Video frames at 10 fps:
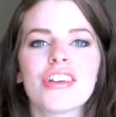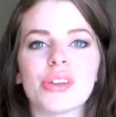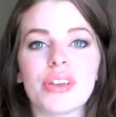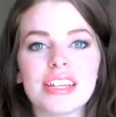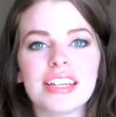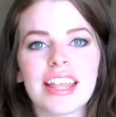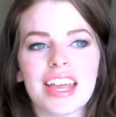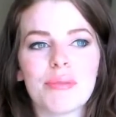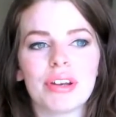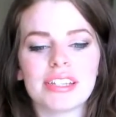So he did
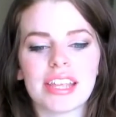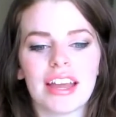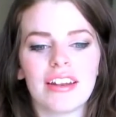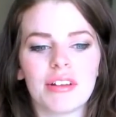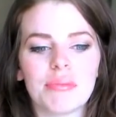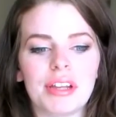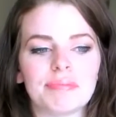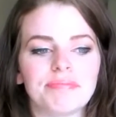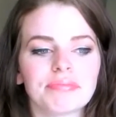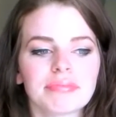that. He put his head on
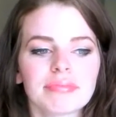me.